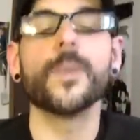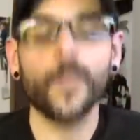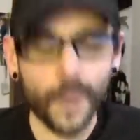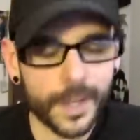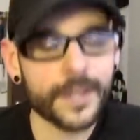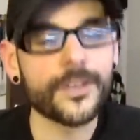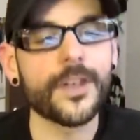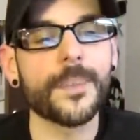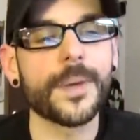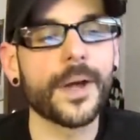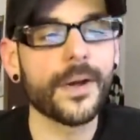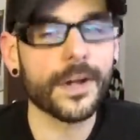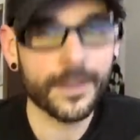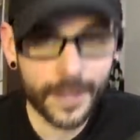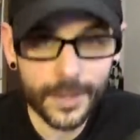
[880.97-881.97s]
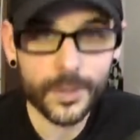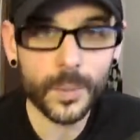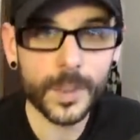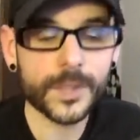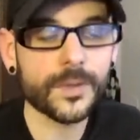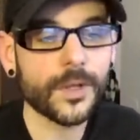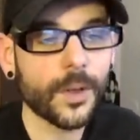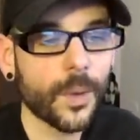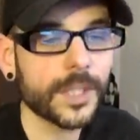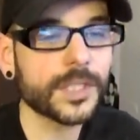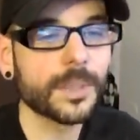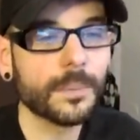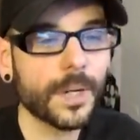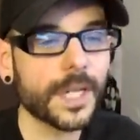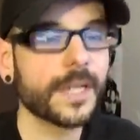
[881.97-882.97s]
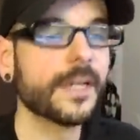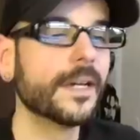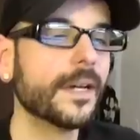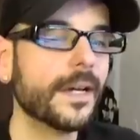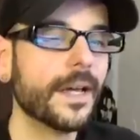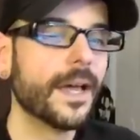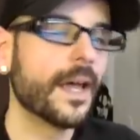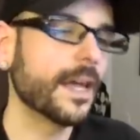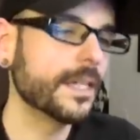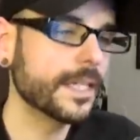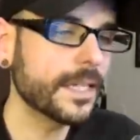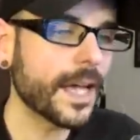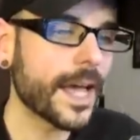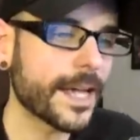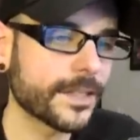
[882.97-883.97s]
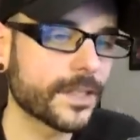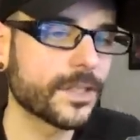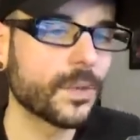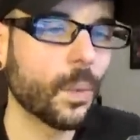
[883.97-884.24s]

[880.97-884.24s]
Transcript: What is up, Eric? Thanks so much for the question, buddy. And he asks,